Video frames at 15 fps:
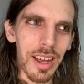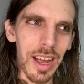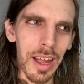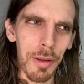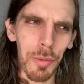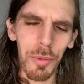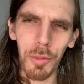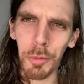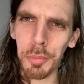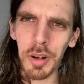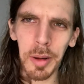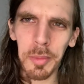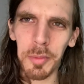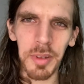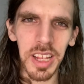I will
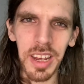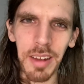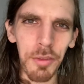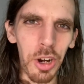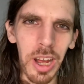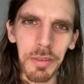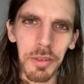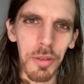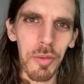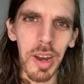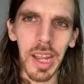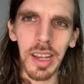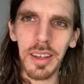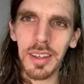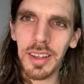probably never have to
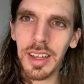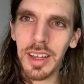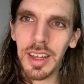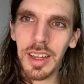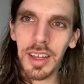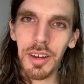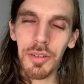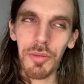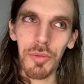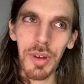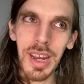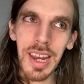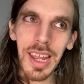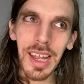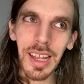write.
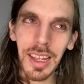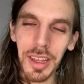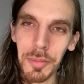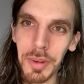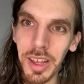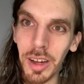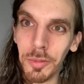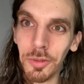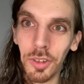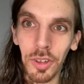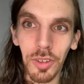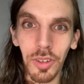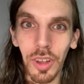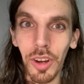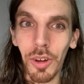Reading can be
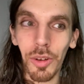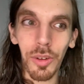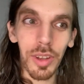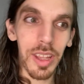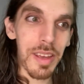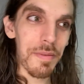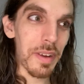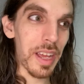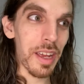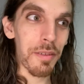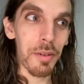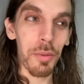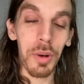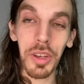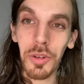helpful, if I
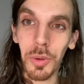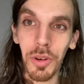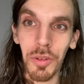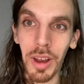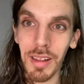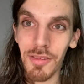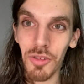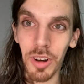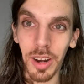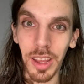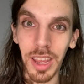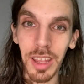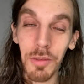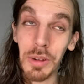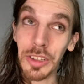ever went to a restaurant
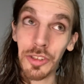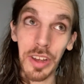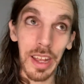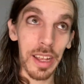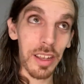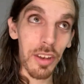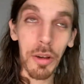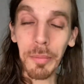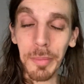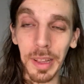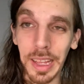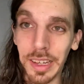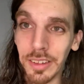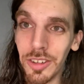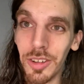again, which I don't
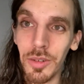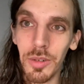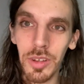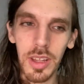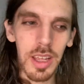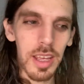plan to,